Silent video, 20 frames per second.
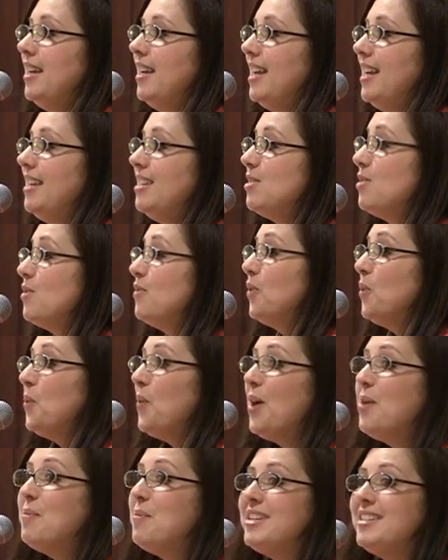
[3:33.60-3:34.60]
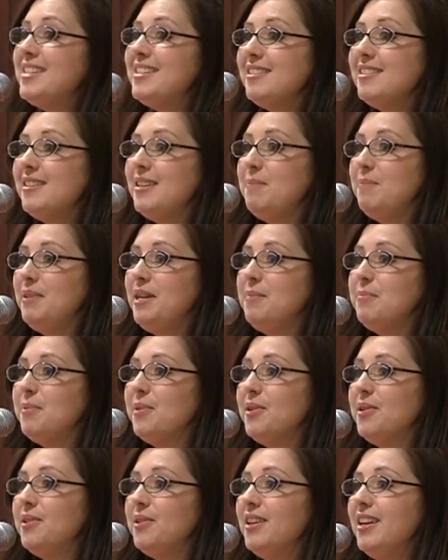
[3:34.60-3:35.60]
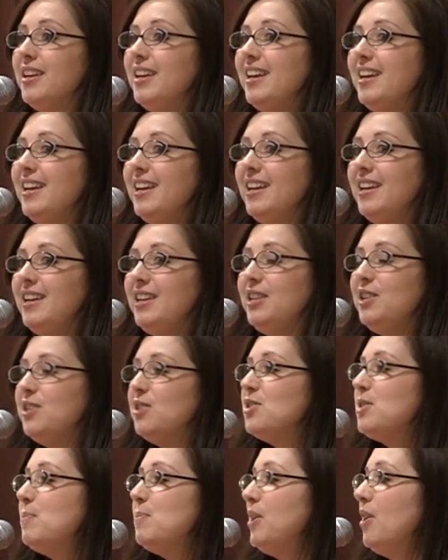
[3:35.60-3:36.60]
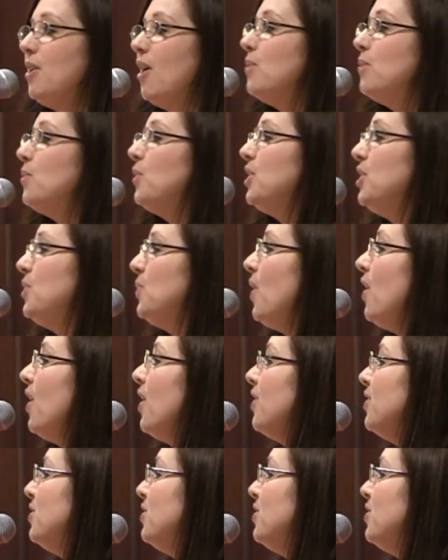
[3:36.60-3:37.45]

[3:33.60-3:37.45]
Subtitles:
and it's overwhelming to see people years beyond where you are,